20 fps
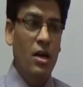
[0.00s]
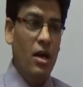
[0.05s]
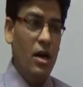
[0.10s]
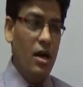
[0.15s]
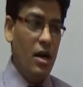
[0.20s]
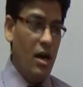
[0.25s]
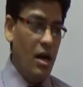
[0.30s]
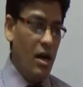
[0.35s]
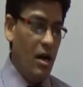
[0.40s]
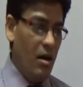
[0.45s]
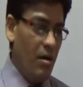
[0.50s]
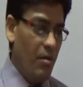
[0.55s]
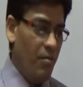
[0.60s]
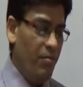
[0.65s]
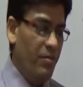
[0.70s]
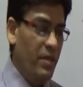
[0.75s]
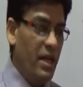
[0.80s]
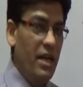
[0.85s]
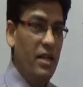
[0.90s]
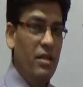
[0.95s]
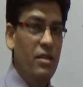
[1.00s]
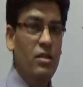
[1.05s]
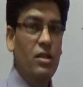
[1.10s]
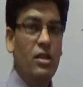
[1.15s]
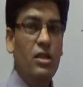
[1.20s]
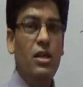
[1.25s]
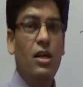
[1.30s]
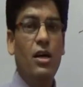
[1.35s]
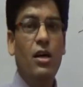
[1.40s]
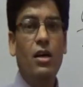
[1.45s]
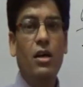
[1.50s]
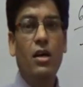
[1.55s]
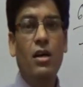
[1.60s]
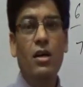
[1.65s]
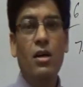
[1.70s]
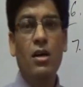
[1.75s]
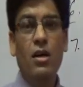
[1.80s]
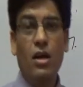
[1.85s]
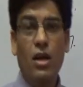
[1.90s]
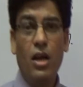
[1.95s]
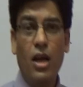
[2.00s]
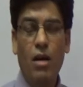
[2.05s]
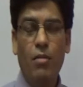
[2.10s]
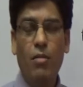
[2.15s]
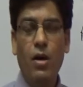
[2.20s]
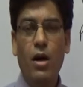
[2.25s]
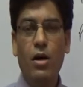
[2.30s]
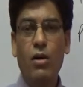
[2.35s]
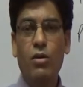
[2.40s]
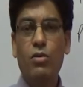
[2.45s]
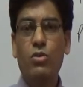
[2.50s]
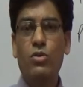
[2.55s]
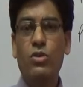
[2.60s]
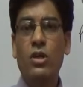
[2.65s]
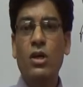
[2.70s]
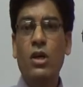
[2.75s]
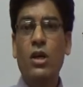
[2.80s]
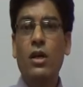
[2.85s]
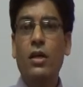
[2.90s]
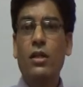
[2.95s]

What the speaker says: then clubhouse,